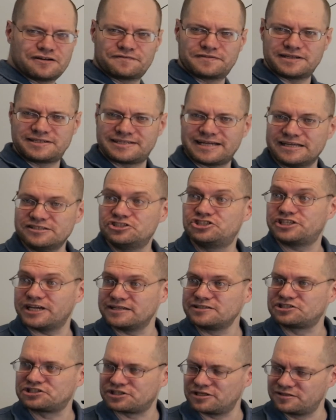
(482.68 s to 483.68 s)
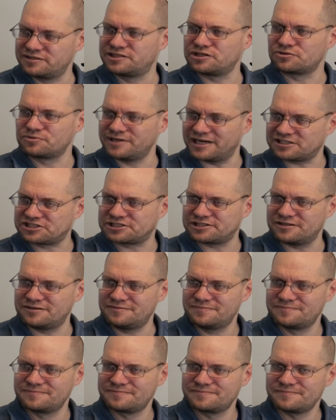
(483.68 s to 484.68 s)
of the tangential
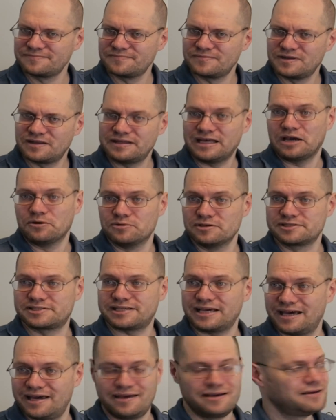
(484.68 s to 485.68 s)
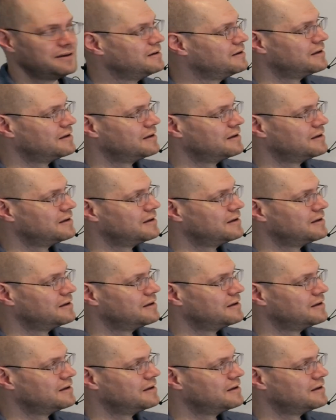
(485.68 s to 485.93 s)
direction? They will say,